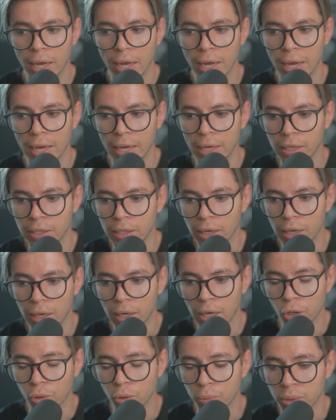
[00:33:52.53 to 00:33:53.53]
And
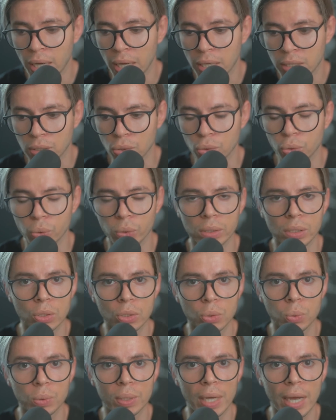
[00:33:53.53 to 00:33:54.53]
I hope you guys enjoyed
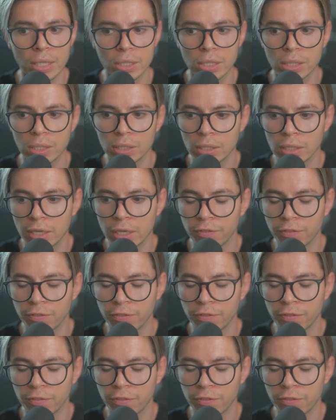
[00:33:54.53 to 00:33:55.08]
this reaction.